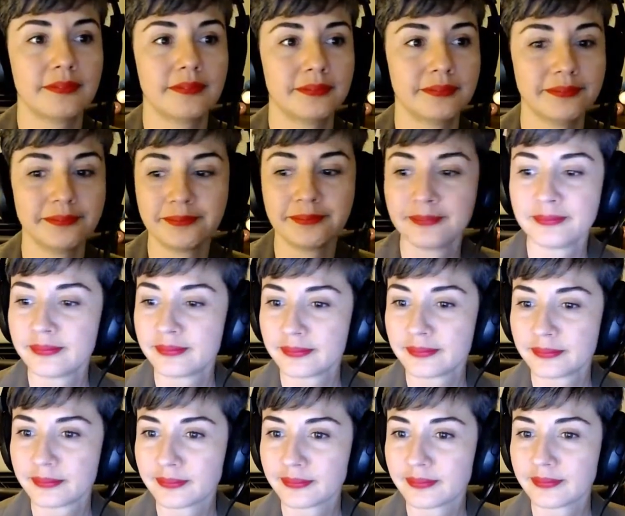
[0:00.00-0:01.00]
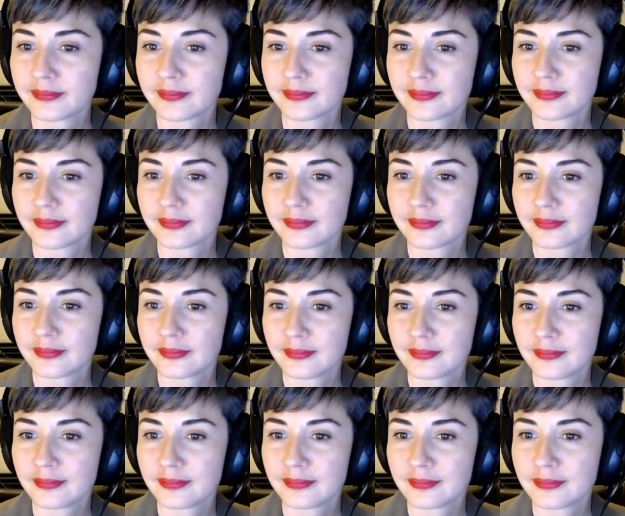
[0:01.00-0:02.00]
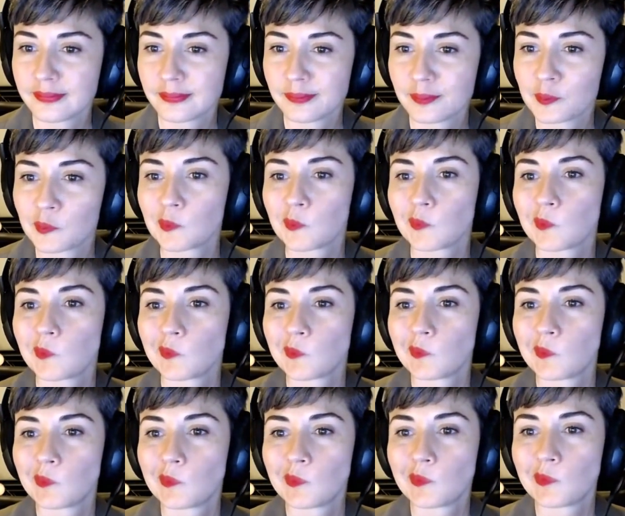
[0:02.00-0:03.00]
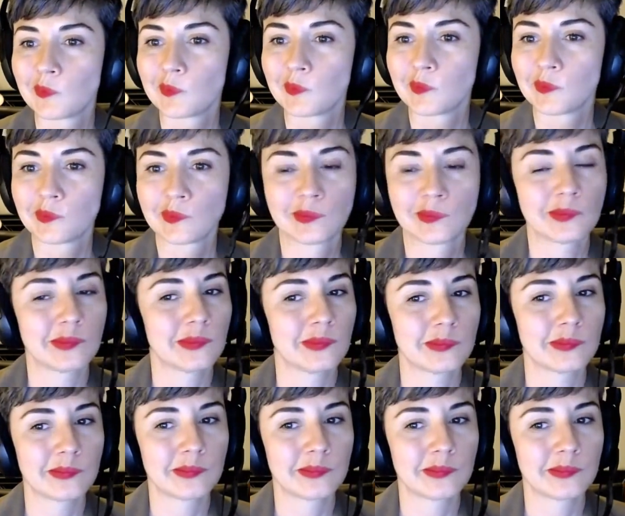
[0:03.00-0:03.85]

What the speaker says: (silence)